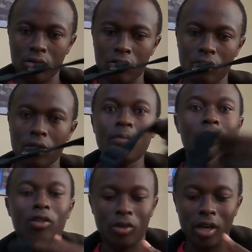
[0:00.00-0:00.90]
So let
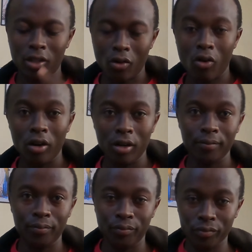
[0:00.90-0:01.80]
me try it on.
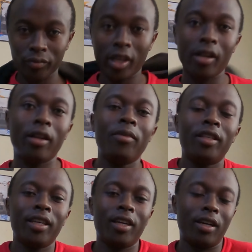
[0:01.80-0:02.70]
Let me
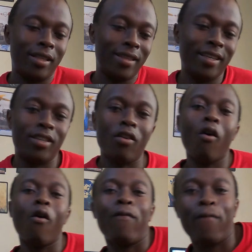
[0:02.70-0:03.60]
take this
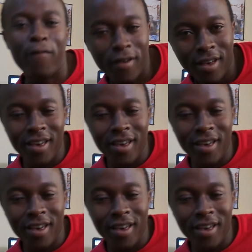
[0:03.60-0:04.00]
off.